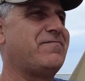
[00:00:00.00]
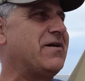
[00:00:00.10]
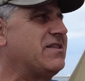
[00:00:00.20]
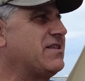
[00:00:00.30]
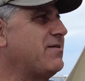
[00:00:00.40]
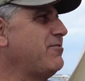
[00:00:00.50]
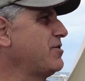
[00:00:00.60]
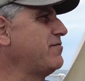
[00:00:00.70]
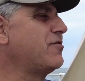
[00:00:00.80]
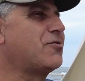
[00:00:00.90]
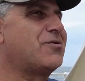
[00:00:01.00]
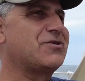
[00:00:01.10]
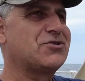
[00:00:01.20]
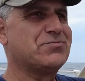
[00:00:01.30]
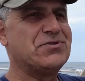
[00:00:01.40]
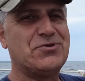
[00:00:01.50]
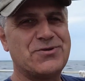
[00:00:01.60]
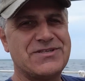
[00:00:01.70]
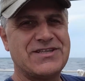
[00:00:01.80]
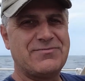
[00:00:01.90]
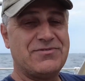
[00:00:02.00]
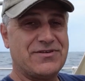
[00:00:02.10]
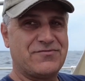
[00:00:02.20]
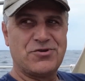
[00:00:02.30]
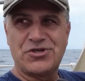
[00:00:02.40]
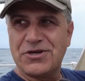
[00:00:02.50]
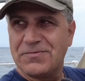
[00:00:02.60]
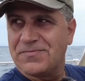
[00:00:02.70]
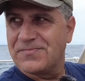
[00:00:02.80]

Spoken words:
But I'm looking forward to be using them in the future.